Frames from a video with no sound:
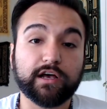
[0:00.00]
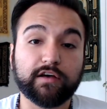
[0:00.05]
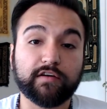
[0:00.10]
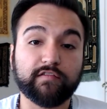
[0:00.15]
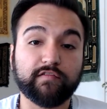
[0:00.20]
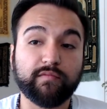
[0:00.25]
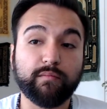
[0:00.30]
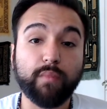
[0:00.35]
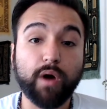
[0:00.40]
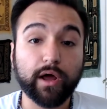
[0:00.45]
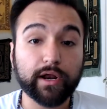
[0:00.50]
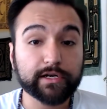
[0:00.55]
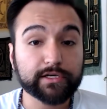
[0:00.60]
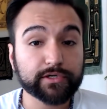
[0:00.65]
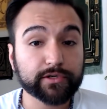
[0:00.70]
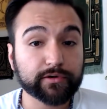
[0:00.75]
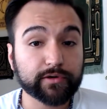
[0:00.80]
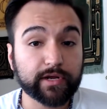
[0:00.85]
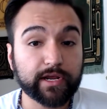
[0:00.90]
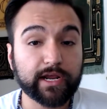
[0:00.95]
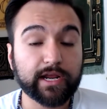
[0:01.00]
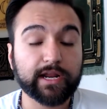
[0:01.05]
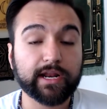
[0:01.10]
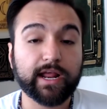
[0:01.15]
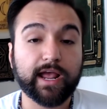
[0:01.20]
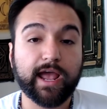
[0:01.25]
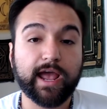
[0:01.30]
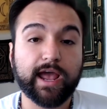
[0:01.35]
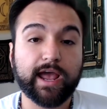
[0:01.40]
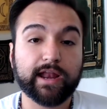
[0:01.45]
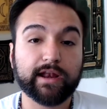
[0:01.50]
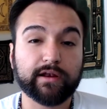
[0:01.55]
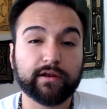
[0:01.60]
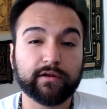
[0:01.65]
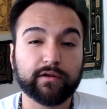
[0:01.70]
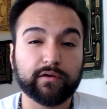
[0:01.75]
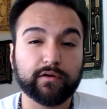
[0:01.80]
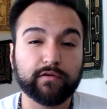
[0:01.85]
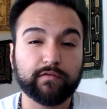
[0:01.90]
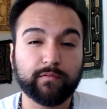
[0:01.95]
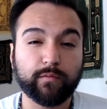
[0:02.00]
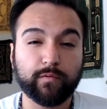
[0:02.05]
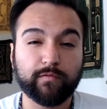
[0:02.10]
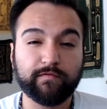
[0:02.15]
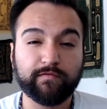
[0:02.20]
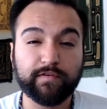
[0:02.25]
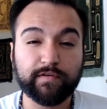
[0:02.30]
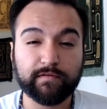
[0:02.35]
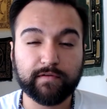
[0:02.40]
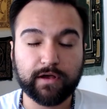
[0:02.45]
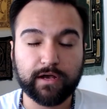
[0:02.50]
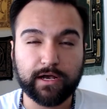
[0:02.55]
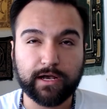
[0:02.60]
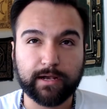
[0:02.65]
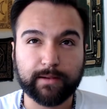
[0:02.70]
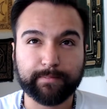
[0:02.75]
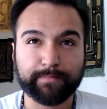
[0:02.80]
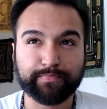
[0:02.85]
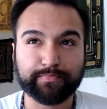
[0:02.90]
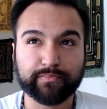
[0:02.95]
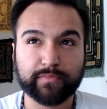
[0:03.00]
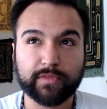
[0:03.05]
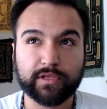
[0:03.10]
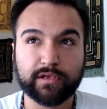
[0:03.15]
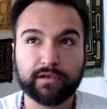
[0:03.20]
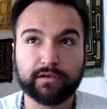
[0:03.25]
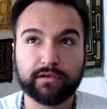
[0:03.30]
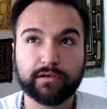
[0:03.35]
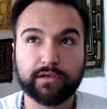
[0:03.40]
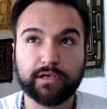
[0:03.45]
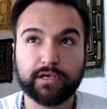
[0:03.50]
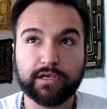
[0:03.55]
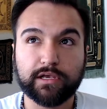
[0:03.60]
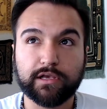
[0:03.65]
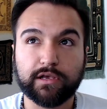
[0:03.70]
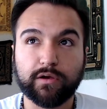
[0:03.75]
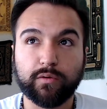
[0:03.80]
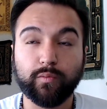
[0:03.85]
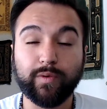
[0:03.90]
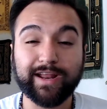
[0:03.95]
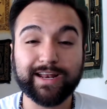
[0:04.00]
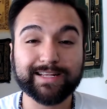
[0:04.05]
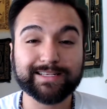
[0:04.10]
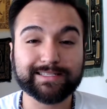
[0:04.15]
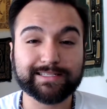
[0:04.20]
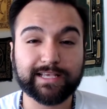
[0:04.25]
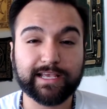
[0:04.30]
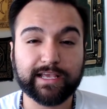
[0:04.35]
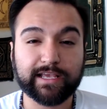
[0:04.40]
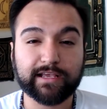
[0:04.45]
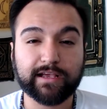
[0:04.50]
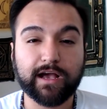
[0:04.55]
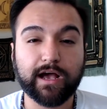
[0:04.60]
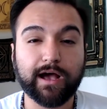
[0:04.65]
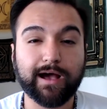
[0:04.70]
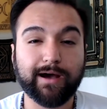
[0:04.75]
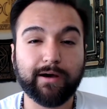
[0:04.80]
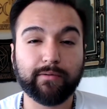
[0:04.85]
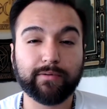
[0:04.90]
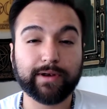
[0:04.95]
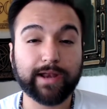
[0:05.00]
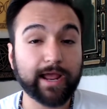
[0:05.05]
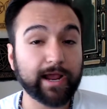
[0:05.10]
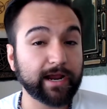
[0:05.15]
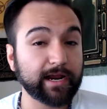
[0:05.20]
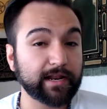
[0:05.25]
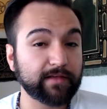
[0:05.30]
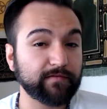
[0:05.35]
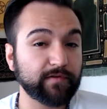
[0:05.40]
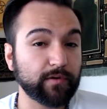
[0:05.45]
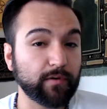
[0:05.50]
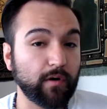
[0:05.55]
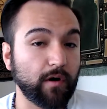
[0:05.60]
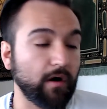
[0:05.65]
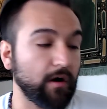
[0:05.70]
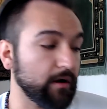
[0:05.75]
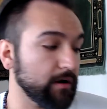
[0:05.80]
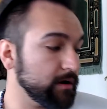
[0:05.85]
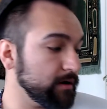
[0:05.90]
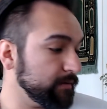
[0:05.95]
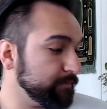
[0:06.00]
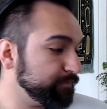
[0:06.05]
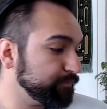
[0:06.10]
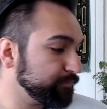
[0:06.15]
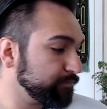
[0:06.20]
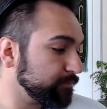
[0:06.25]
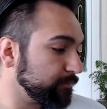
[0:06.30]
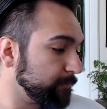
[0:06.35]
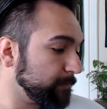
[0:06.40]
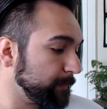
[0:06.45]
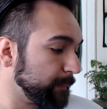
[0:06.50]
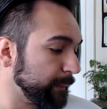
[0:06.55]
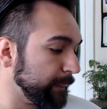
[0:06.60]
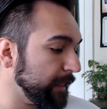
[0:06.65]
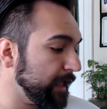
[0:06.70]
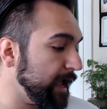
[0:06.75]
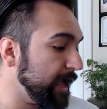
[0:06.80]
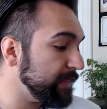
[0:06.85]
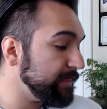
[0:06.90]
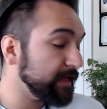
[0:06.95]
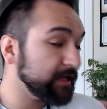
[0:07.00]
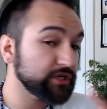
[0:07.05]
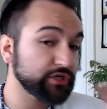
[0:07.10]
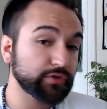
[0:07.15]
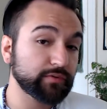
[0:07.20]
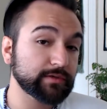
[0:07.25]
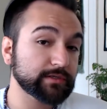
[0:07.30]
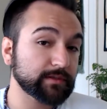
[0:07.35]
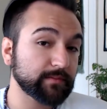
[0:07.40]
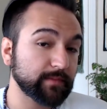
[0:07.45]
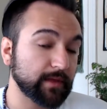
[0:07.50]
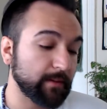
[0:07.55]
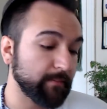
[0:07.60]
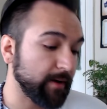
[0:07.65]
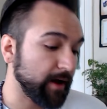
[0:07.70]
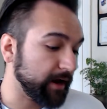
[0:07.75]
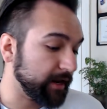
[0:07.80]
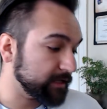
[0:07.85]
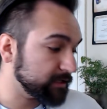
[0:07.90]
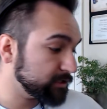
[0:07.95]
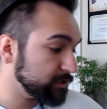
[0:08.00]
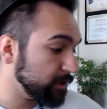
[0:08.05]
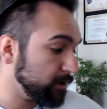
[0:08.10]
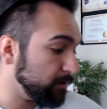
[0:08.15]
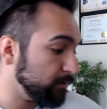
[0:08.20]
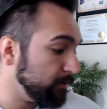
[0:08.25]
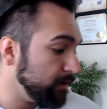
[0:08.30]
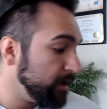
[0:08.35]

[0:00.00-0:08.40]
monitoring and um, witnessing how negative you are and then doing something about it. So